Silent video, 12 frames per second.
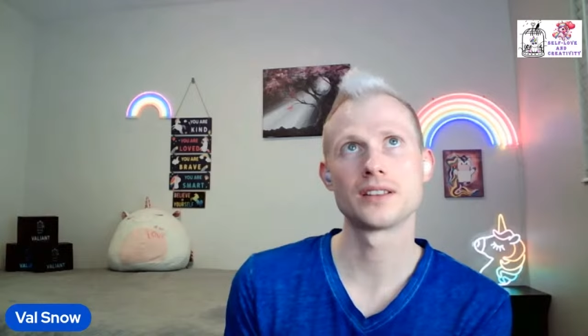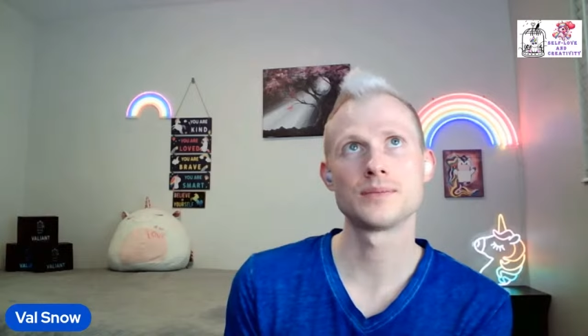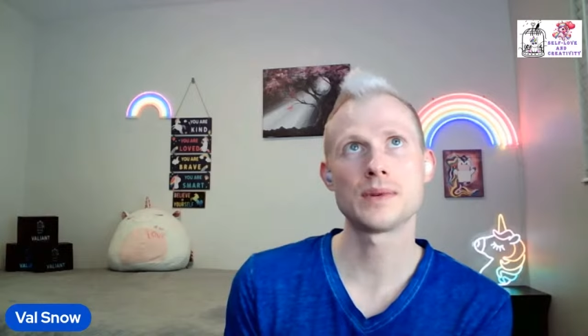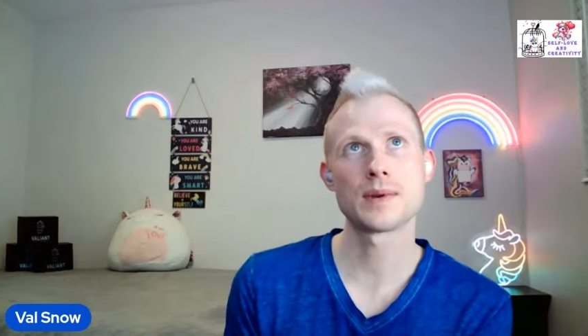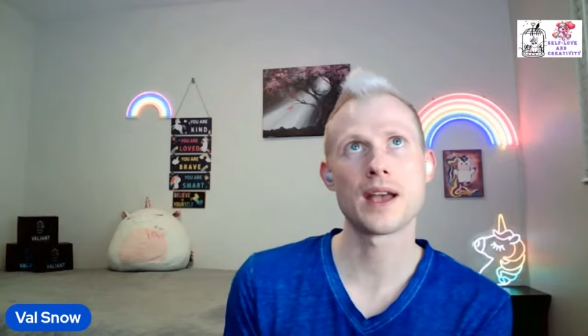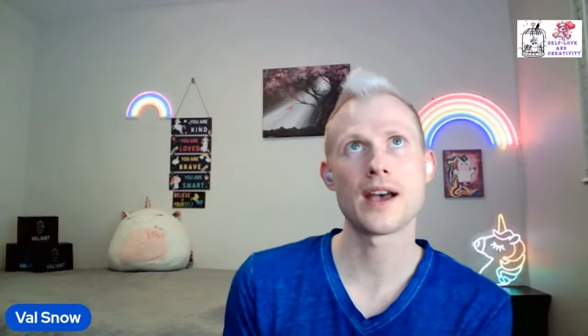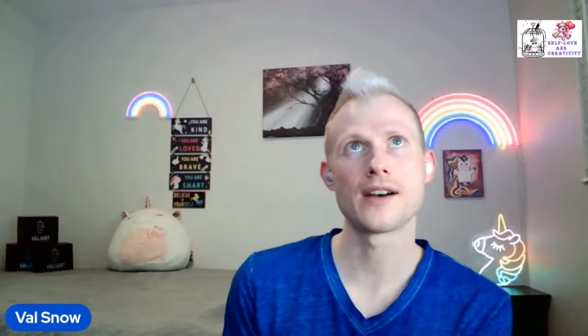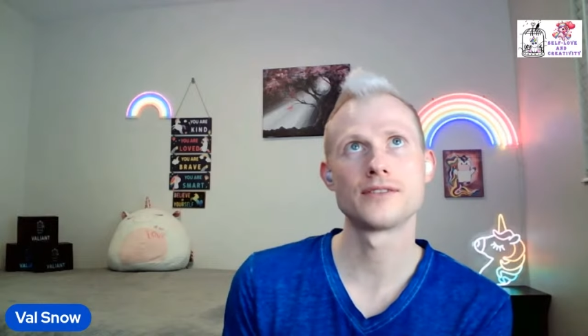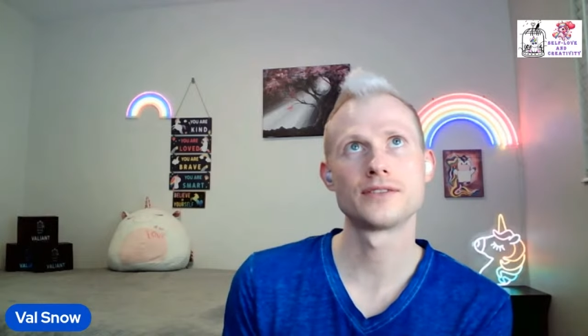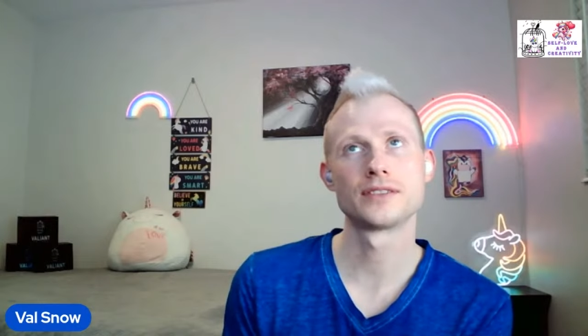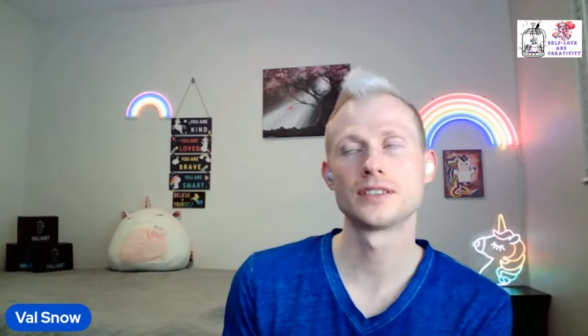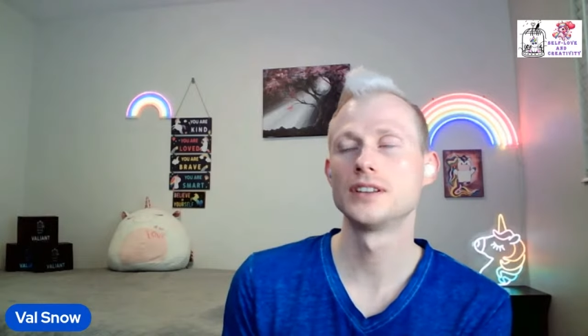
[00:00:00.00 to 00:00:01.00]
this. Maybe I
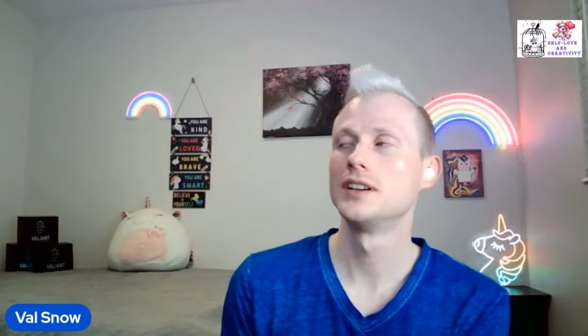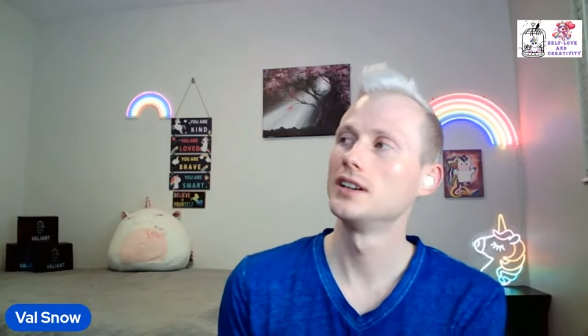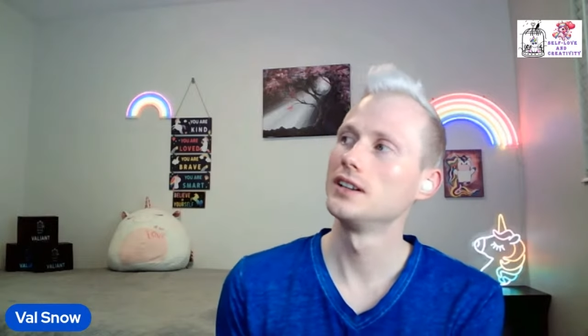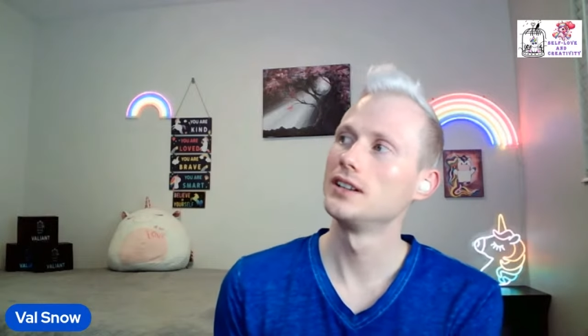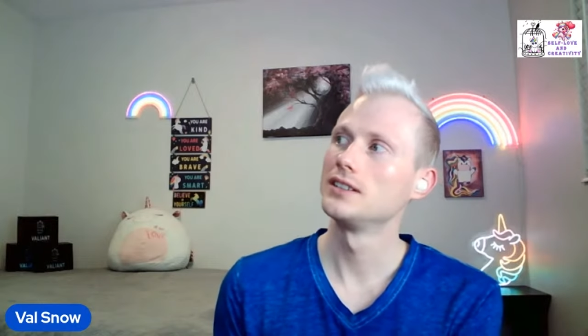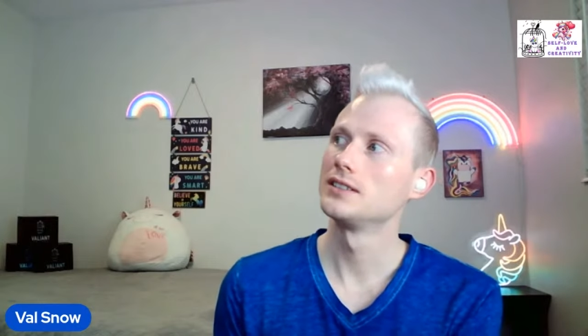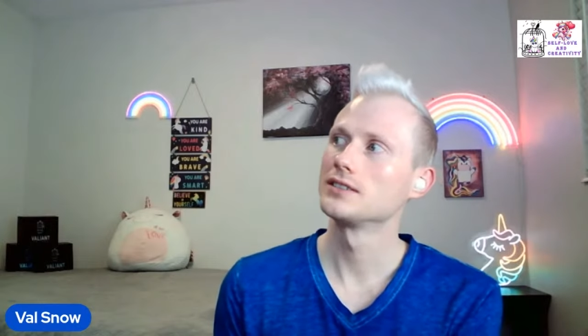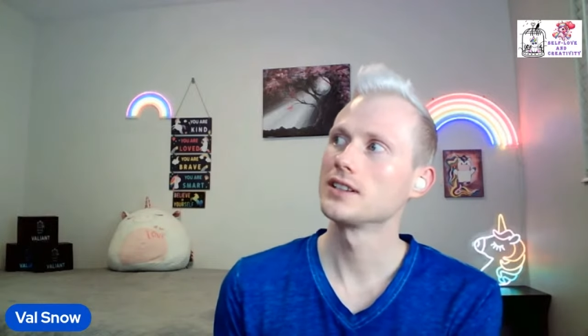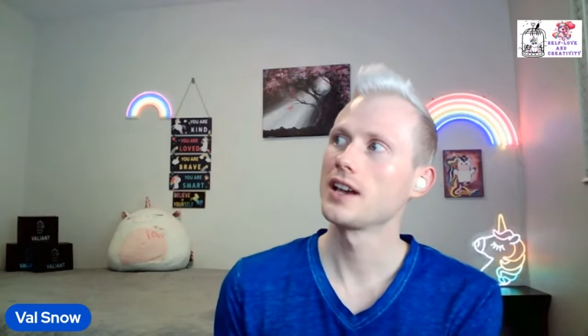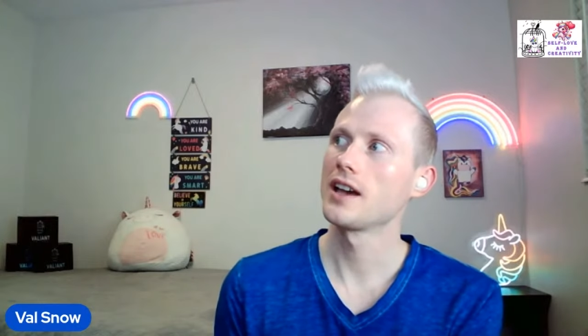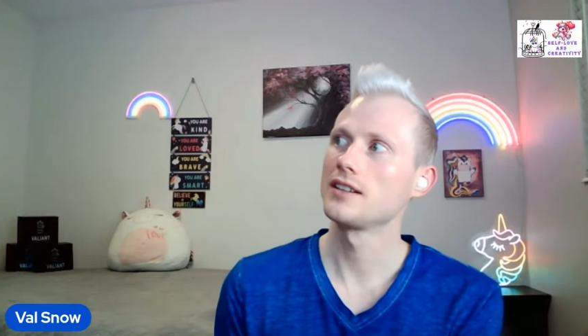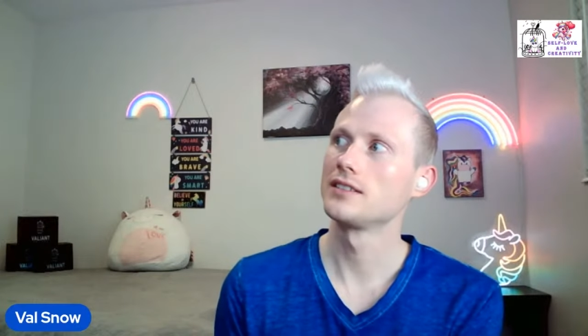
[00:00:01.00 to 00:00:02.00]
have.
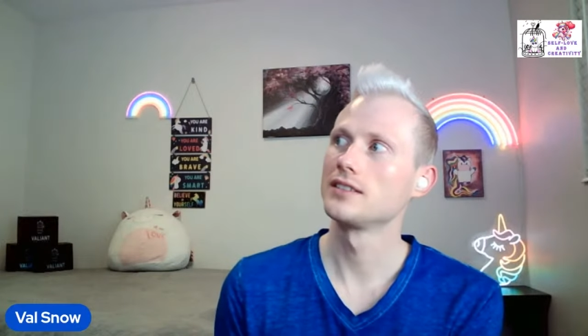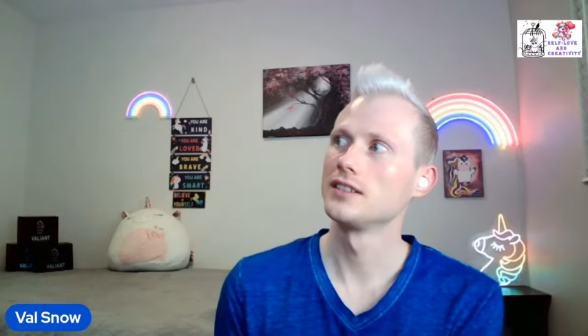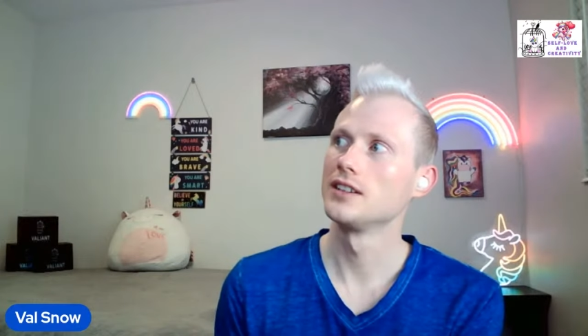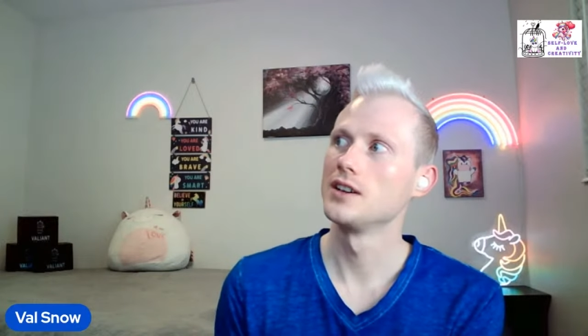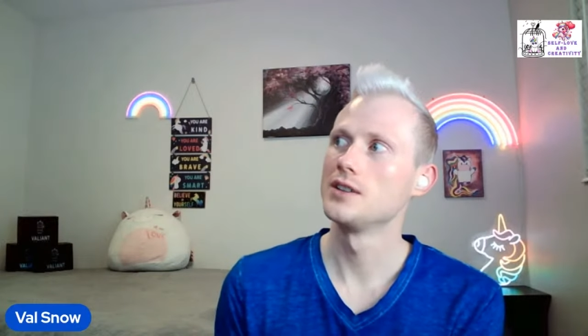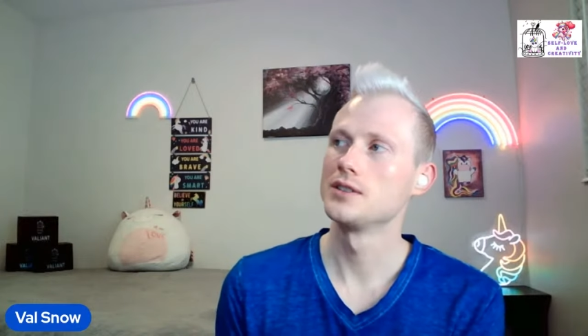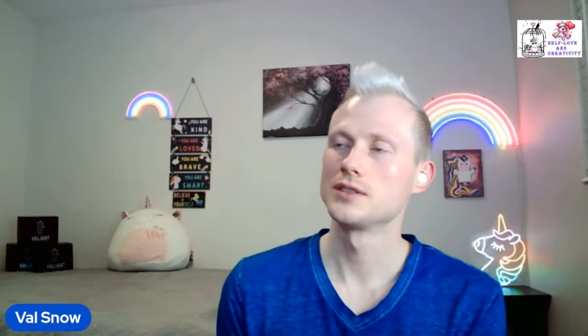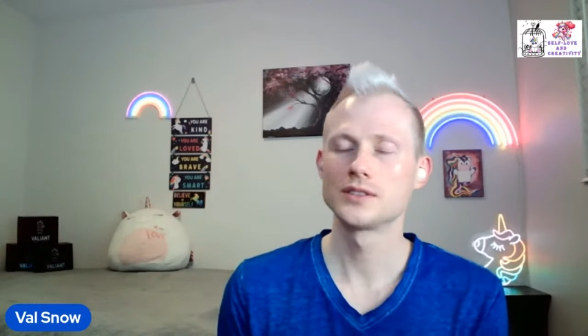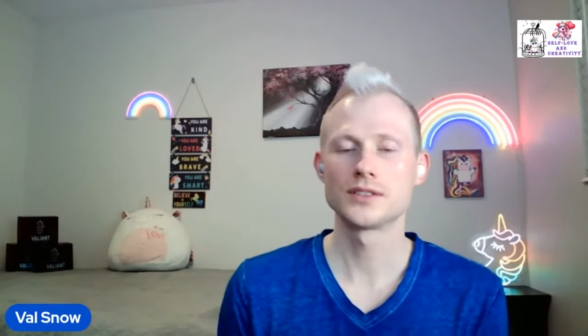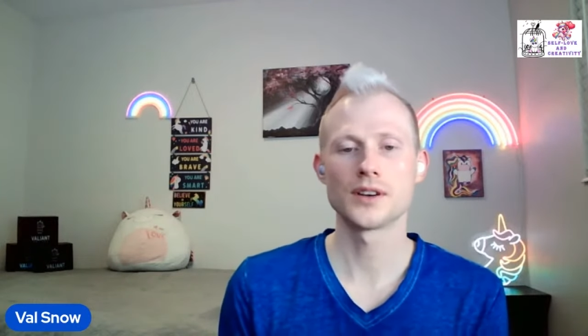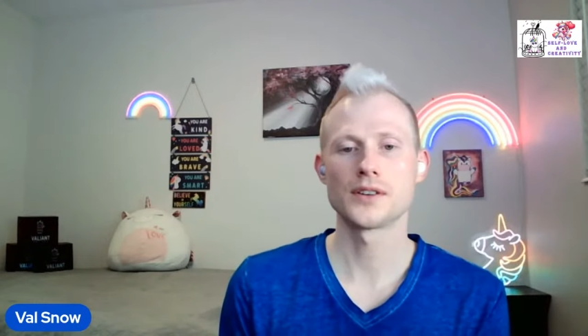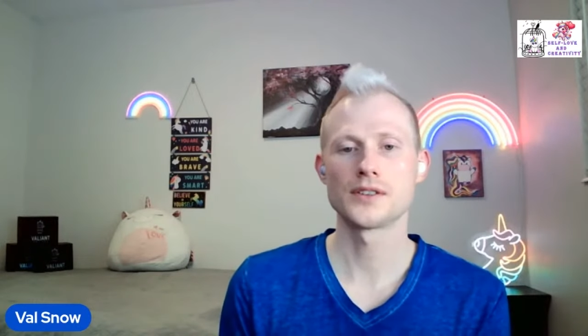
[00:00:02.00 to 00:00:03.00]
Okay.
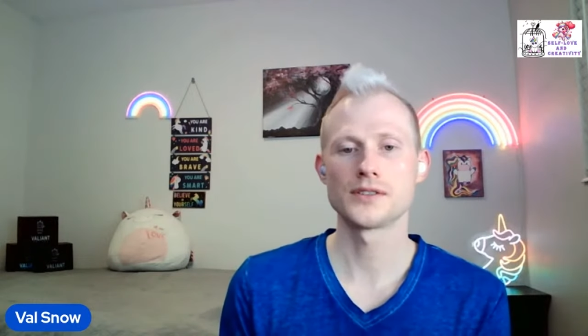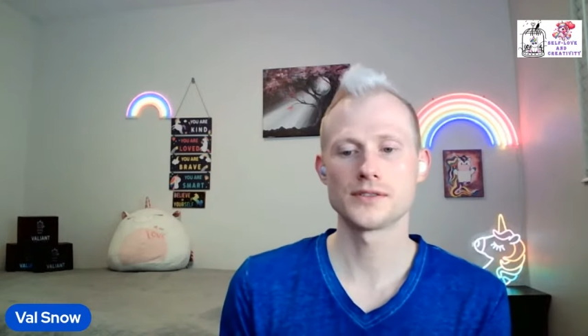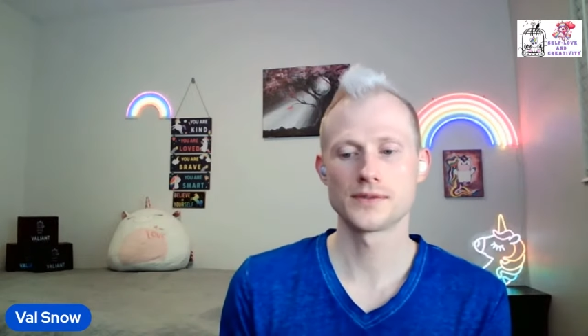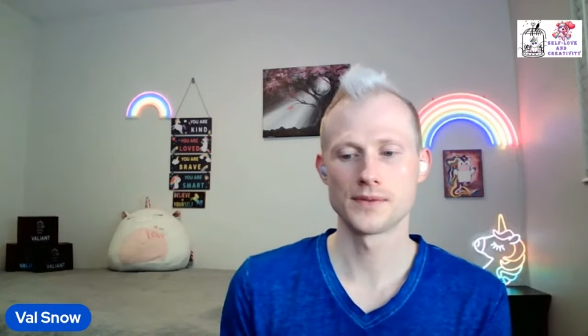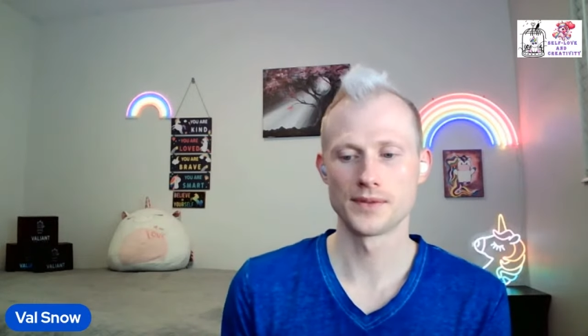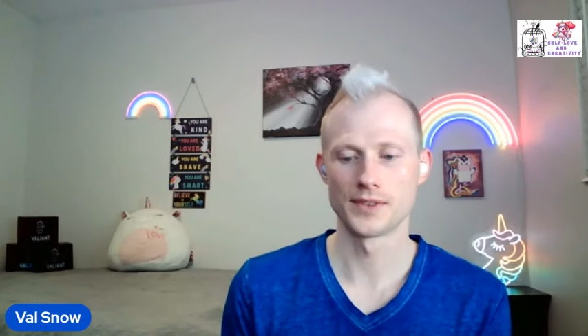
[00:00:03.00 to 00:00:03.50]
So